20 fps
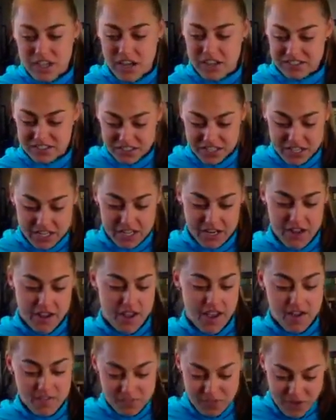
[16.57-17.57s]
I see it, I
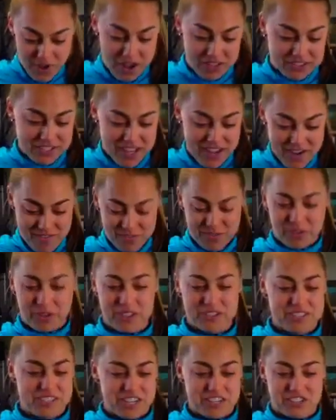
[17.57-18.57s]
have thoughts, I have
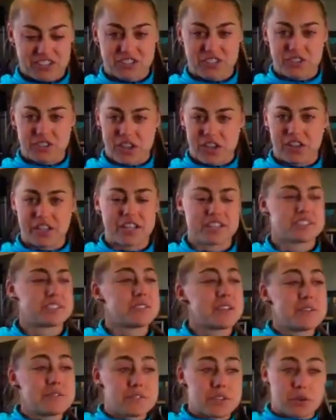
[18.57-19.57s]
words, and I just start yelling it.
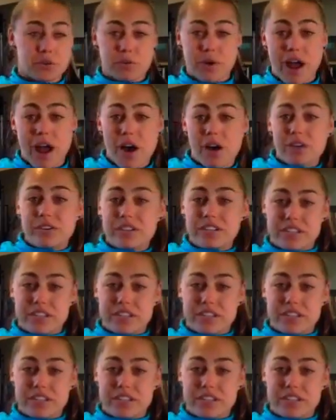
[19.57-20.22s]
Sometimes the crowd